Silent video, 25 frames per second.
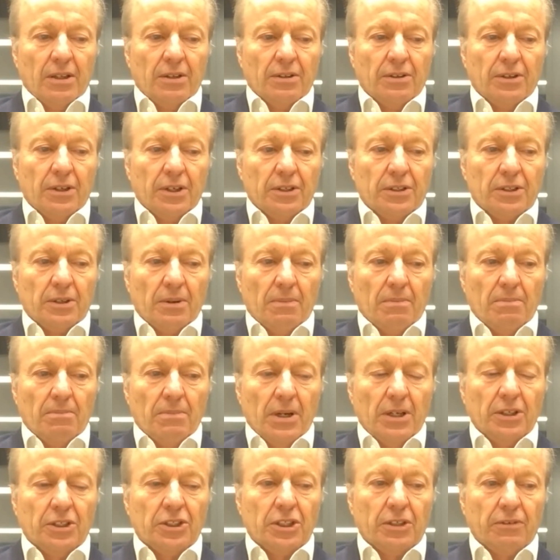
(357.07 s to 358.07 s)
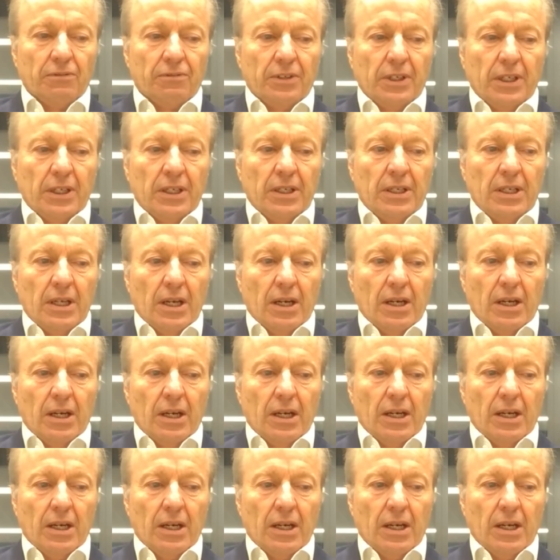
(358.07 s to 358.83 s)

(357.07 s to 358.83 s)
that much of the